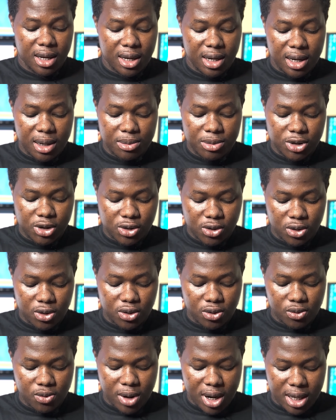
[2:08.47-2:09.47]
Let me show
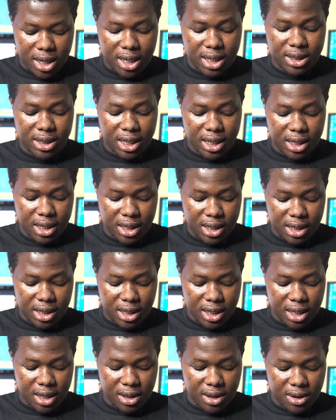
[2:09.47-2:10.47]
you one that I did
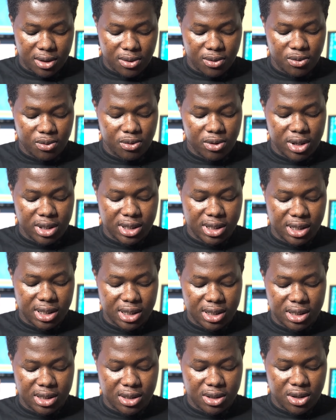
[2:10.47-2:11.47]
here, which
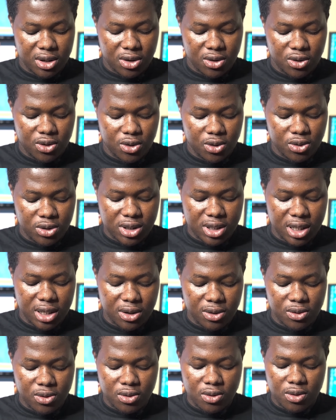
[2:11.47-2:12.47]
is, do you
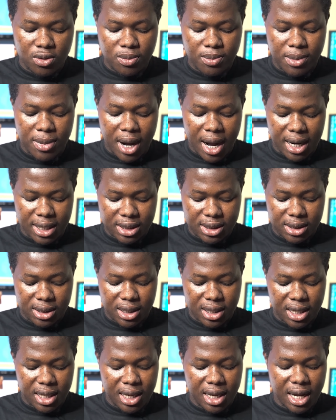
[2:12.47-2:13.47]
think Google Bard
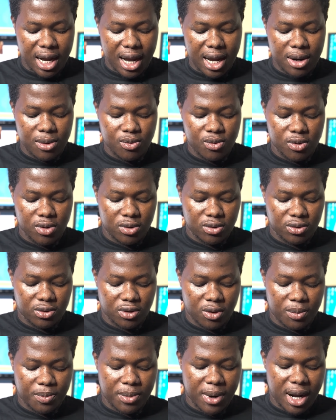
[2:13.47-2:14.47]
AI will
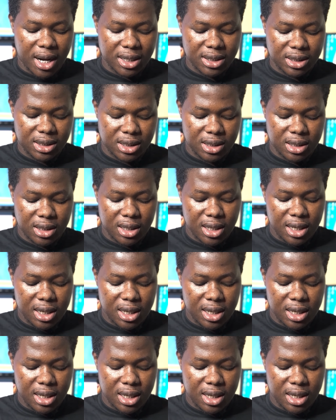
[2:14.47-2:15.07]
surpass